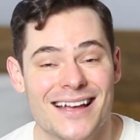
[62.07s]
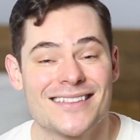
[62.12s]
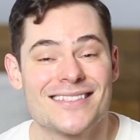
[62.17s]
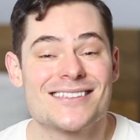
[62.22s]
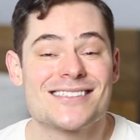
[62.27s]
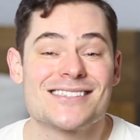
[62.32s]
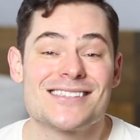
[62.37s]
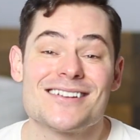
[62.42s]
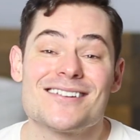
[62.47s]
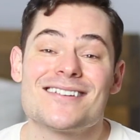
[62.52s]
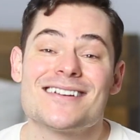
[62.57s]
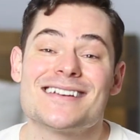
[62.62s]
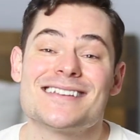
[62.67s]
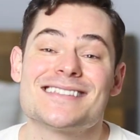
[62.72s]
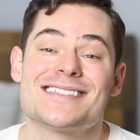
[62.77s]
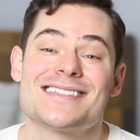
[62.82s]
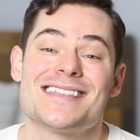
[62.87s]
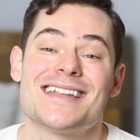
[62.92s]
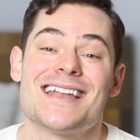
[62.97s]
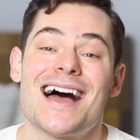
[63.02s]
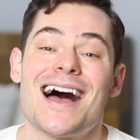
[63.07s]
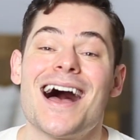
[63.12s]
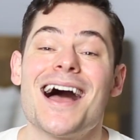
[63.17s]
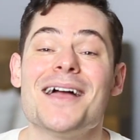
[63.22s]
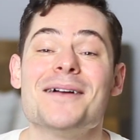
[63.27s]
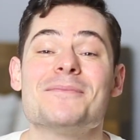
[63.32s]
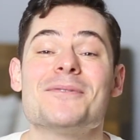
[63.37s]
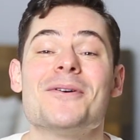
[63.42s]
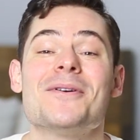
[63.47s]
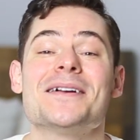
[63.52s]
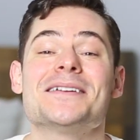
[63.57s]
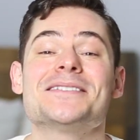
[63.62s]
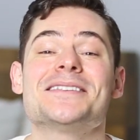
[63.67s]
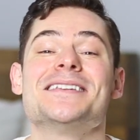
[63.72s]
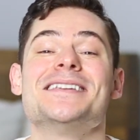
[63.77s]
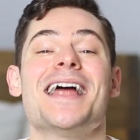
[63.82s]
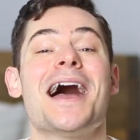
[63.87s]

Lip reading: And the series that I'm going to